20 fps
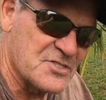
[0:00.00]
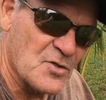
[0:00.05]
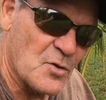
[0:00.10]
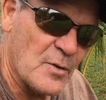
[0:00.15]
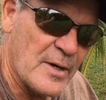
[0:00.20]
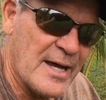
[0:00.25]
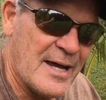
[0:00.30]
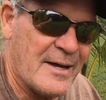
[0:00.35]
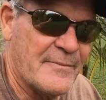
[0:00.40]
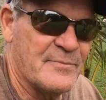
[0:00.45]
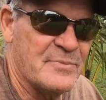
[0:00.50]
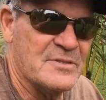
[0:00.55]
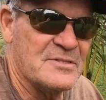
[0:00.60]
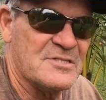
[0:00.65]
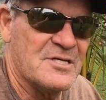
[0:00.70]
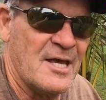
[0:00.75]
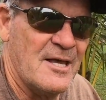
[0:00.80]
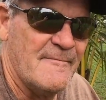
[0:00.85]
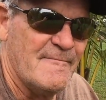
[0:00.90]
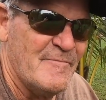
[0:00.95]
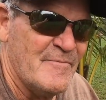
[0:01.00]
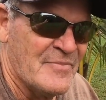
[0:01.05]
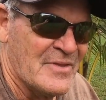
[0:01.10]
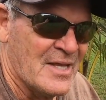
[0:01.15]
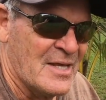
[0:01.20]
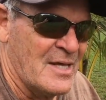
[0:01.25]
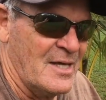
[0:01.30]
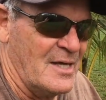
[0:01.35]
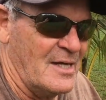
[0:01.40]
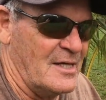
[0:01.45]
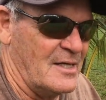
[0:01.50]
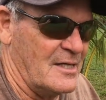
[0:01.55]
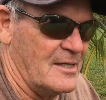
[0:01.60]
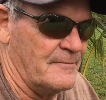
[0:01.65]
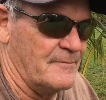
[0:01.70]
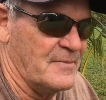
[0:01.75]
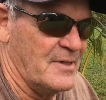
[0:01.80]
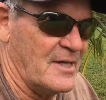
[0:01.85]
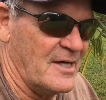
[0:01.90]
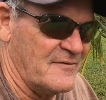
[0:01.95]
so happens
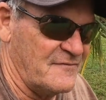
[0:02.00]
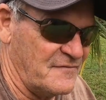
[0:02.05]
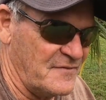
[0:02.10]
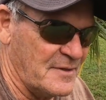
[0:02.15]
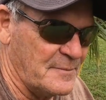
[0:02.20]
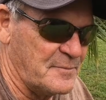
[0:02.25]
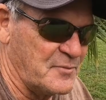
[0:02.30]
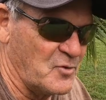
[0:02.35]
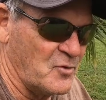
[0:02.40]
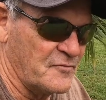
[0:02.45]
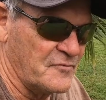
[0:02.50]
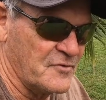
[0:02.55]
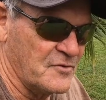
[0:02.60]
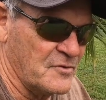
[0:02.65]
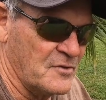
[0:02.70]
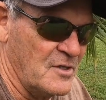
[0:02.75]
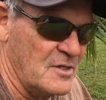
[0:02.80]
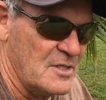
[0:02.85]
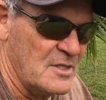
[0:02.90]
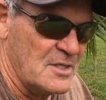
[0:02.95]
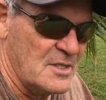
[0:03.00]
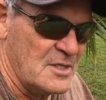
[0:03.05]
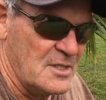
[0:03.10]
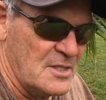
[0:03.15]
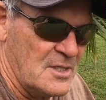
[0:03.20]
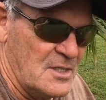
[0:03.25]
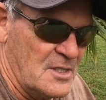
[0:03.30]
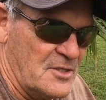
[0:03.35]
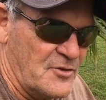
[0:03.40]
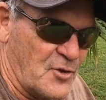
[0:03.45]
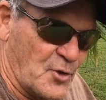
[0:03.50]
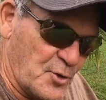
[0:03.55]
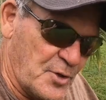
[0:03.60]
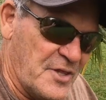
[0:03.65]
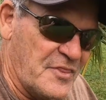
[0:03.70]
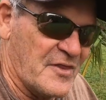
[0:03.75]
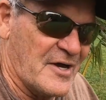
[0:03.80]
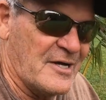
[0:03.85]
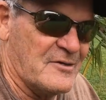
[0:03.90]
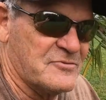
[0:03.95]
I flipped over
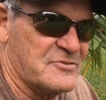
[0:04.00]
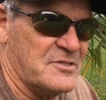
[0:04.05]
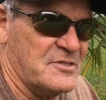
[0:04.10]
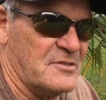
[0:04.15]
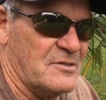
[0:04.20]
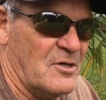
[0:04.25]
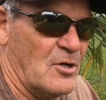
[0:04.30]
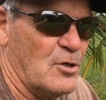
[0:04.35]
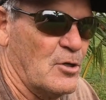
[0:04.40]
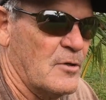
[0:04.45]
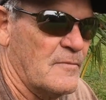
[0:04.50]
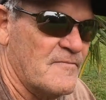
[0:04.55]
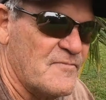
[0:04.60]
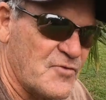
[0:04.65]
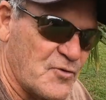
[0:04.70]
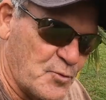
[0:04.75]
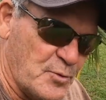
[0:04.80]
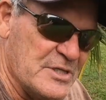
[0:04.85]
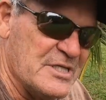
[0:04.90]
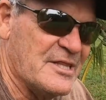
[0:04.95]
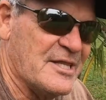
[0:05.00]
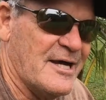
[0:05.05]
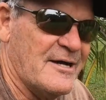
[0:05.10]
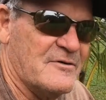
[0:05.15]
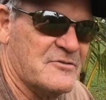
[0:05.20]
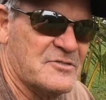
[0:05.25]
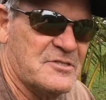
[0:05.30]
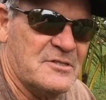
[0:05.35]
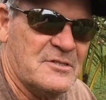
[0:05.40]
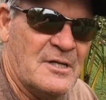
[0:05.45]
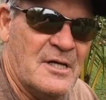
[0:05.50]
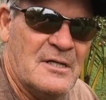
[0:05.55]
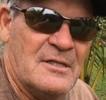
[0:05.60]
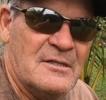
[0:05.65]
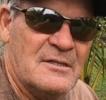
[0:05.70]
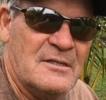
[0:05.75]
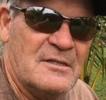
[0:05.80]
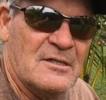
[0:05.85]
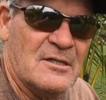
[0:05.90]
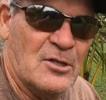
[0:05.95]
30,000 or 3,000
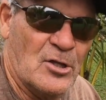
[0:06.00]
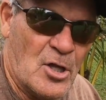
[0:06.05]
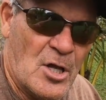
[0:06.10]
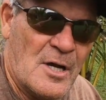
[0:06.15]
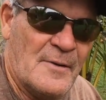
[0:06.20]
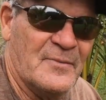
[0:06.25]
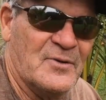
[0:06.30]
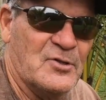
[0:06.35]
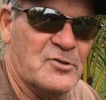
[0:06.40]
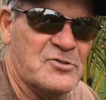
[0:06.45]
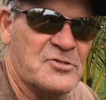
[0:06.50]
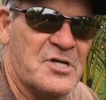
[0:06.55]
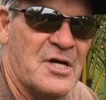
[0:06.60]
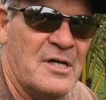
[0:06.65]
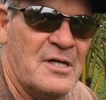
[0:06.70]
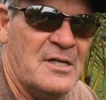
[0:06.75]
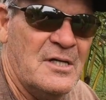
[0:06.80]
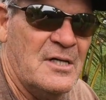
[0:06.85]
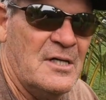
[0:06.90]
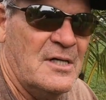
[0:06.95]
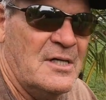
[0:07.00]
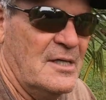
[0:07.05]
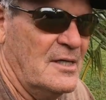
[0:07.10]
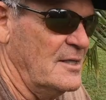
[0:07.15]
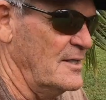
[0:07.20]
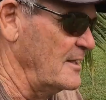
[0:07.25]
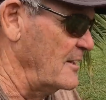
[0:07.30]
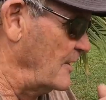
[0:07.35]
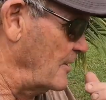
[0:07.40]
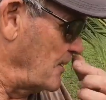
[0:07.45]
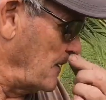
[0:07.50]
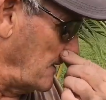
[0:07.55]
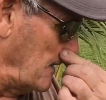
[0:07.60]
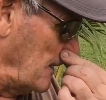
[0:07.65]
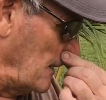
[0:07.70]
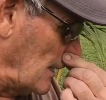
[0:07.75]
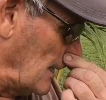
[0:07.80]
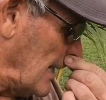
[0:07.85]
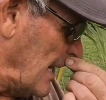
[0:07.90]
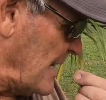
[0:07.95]
kilometers here
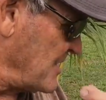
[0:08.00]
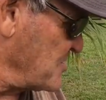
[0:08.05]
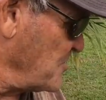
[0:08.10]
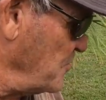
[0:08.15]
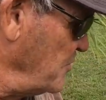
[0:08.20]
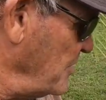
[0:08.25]
last